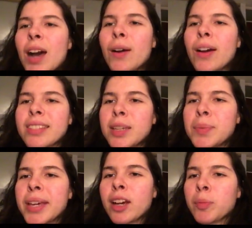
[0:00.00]
How has
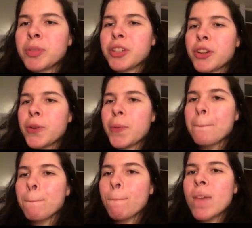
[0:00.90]
eBay helped you?
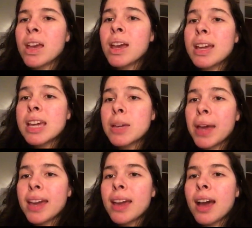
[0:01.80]

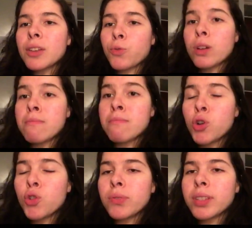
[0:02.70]
eBay has
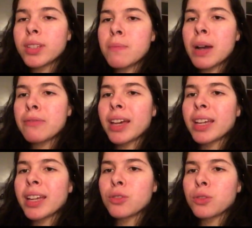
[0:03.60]
removed my
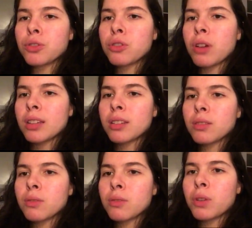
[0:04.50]
financial
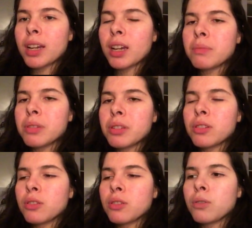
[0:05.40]
stress when it comes
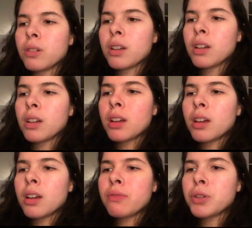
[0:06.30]
to
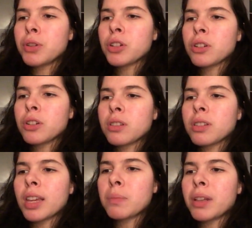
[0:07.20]
future
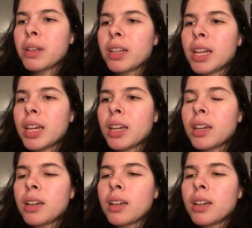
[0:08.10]
sustainability